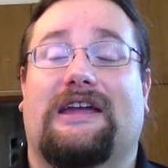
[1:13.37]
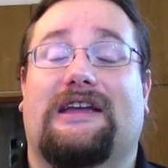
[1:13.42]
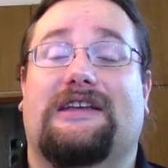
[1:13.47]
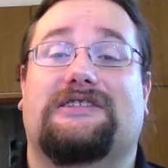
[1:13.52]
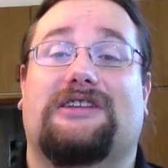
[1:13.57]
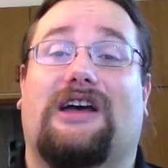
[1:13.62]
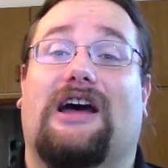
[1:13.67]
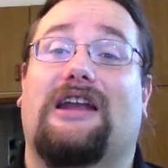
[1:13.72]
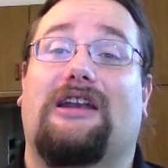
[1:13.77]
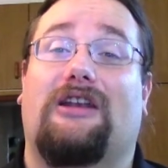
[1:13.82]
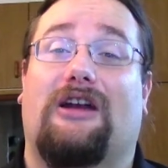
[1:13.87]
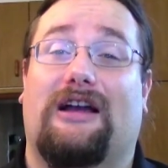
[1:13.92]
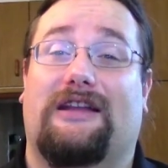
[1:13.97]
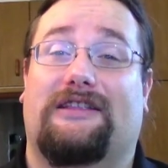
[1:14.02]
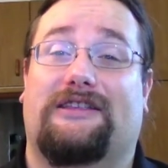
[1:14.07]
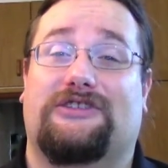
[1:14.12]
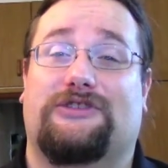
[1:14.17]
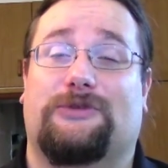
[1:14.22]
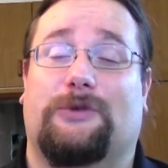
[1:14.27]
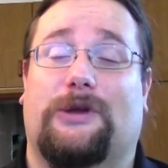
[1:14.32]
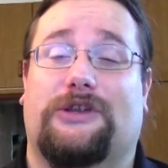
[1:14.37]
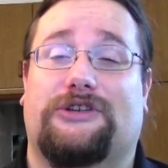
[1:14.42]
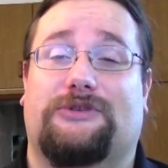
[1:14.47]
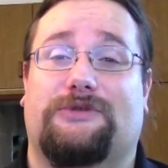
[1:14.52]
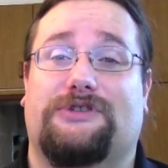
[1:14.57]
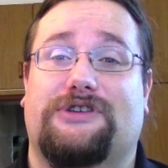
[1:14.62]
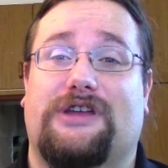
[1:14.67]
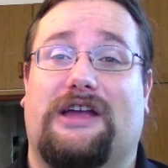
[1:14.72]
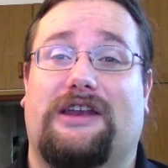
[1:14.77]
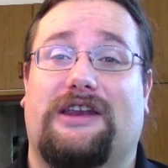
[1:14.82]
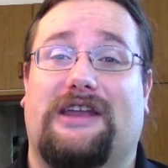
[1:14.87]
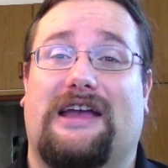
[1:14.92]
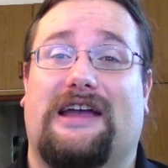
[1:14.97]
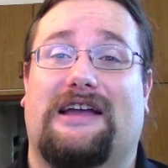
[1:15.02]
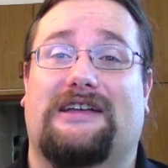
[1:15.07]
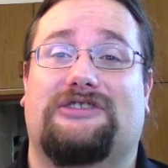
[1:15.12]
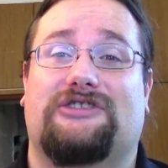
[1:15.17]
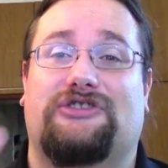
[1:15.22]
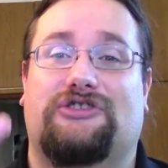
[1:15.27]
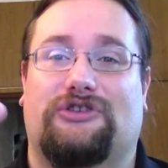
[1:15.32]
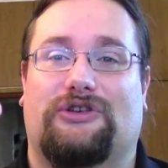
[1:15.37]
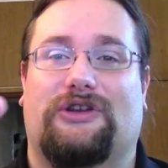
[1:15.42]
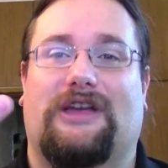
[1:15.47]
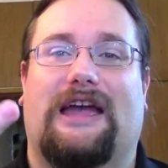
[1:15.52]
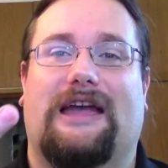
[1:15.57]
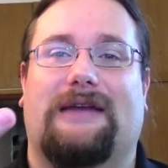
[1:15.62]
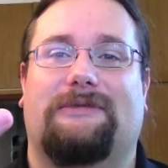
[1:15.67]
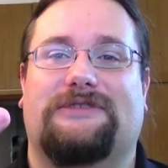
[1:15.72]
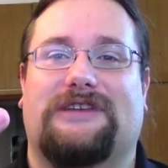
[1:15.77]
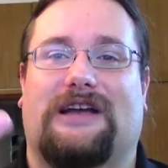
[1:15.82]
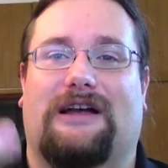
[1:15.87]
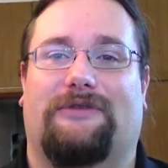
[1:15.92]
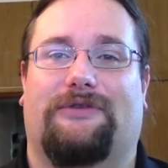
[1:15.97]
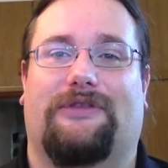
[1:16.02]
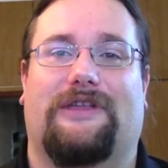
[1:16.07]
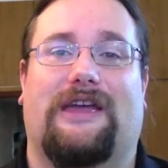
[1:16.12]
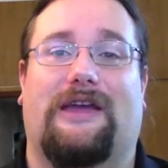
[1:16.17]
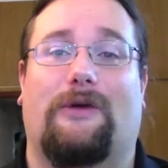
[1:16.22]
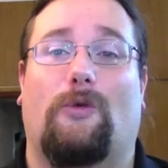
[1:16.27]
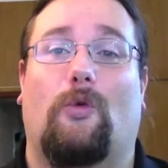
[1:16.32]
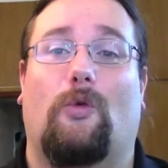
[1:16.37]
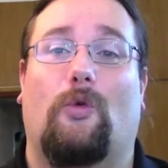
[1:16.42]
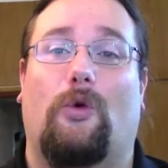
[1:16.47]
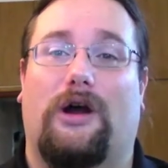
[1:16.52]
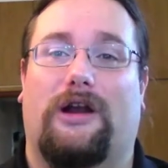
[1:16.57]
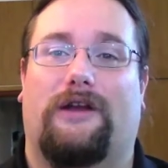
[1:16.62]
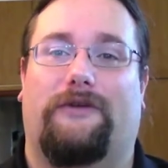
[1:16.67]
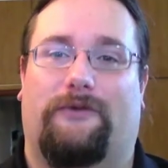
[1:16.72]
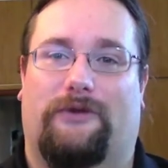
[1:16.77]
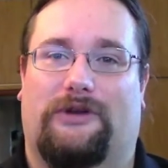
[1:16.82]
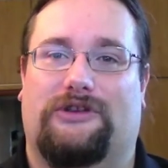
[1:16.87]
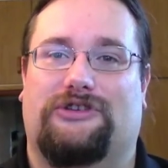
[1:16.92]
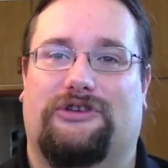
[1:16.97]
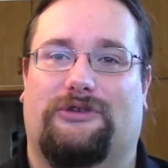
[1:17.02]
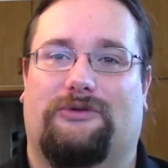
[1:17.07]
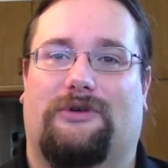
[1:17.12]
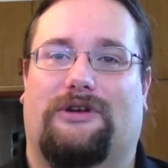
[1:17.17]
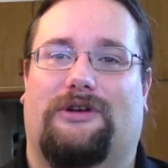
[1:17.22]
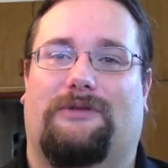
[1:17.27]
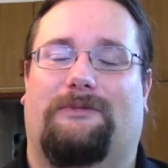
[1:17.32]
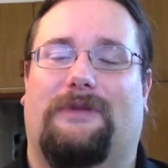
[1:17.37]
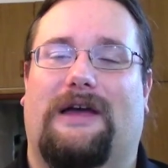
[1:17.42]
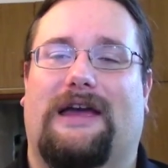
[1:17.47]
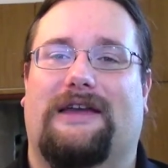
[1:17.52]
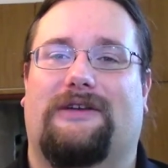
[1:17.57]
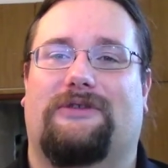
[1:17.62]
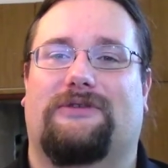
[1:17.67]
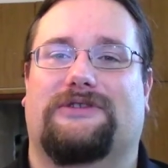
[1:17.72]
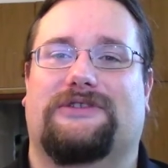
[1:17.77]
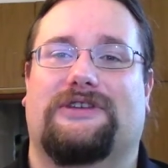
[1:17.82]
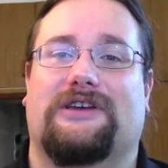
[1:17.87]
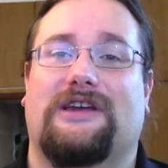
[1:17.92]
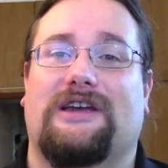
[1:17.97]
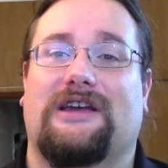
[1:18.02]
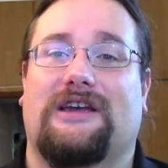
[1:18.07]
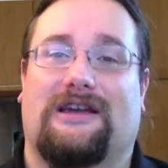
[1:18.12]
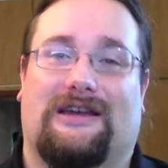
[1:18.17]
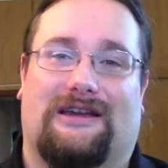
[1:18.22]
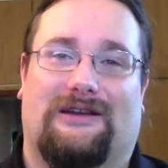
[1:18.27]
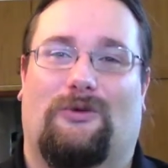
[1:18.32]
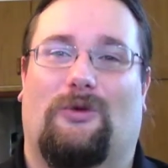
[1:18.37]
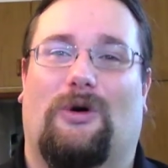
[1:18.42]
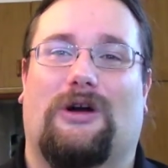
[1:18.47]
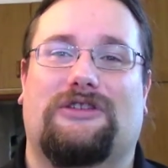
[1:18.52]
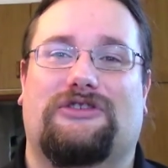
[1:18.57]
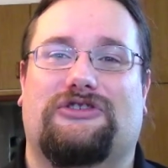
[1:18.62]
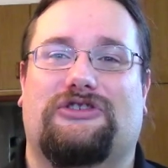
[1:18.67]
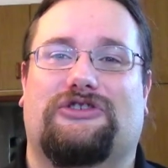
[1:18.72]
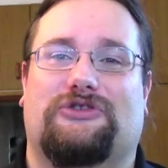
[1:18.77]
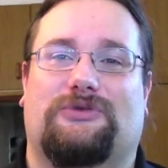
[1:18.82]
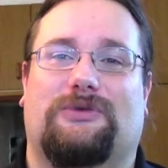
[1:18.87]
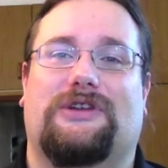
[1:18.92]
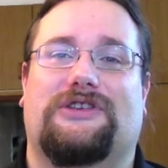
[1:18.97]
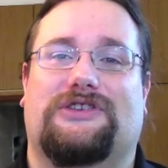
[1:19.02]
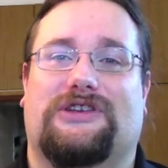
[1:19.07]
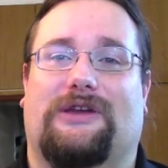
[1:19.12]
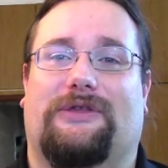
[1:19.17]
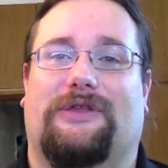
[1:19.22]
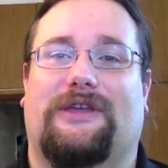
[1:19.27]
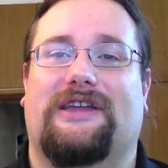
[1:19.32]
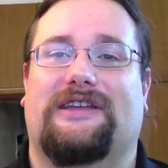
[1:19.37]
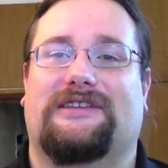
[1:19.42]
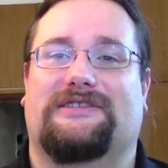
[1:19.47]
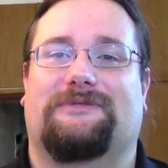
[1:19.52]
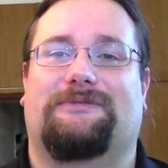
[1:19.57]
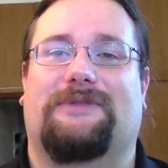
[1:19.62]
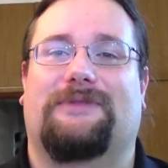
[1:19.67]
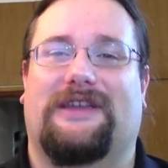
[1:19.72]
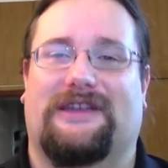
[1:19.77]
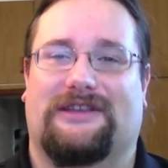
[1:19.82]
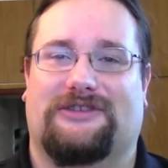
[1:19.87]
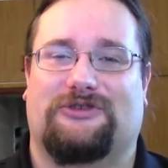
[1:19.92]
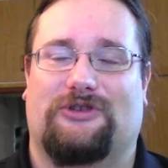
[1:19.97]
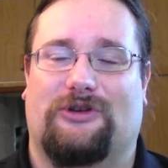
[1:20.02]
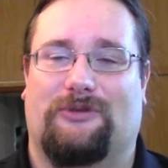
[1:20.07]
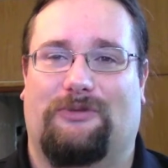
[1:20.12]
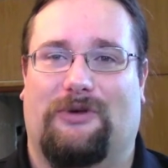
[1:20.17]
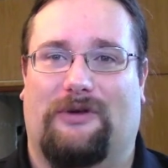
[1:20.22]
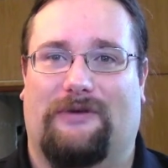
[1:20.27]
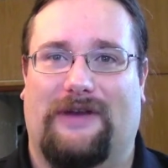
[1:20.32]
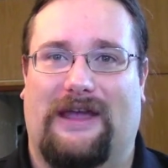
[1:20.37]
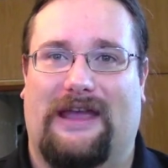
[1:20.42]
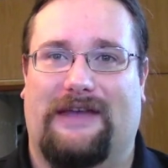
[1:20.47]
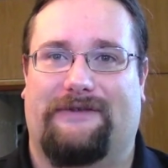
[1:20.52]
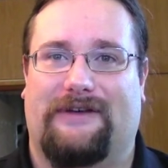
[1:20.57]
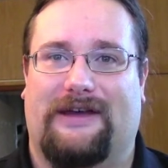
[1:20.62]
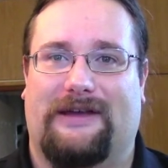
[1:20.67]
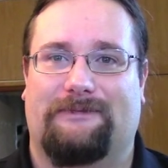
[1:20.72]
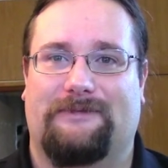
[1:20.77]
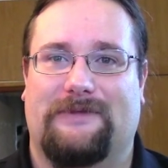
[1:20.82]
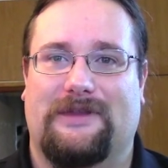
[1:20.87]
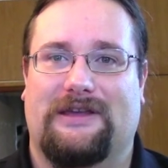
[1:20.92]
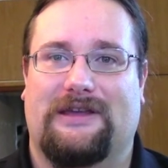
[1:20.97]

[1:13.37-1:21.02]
So unlike the Switch, which only has 2 games out there, one of which you want to play, because 1-2 Switch I think is the biggest rip-off ever,